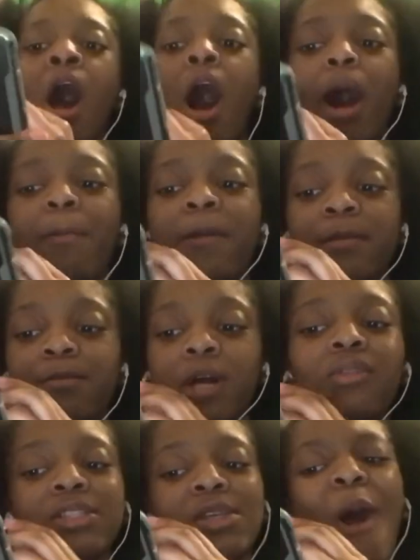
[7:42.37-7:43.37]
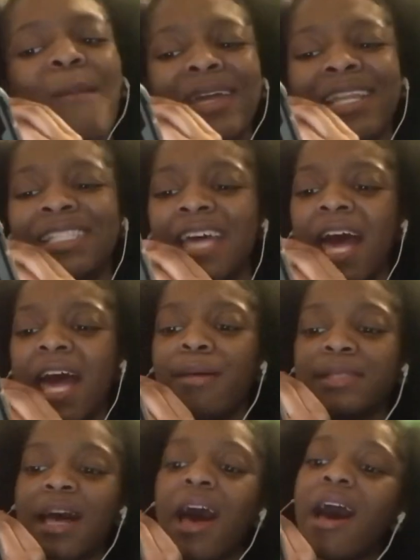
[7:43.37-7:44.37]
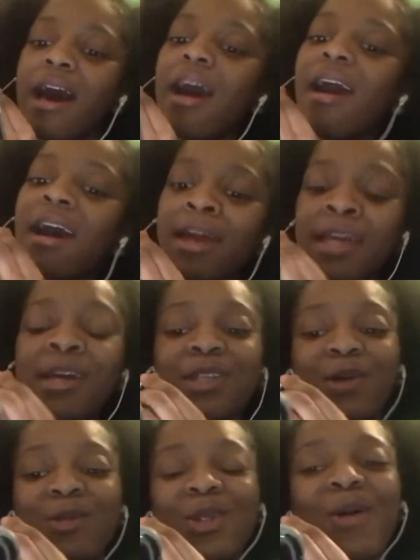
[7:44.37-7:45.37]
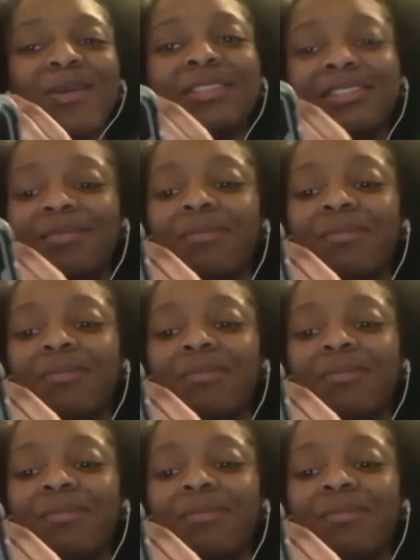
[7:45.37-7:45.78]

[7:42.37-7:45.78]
I've been broke so many times, I don't know what to